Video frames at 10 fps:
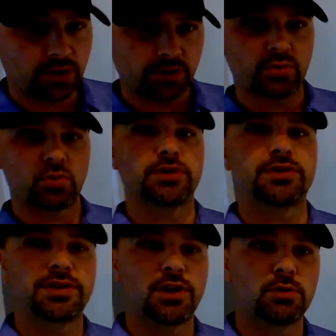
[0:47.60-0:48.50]
heard of the word
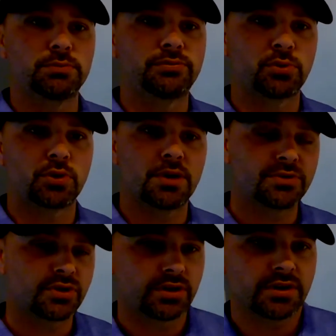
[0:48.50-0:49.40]
slope before,
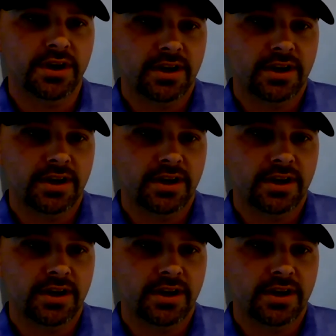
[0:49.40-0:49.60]
I'm sure,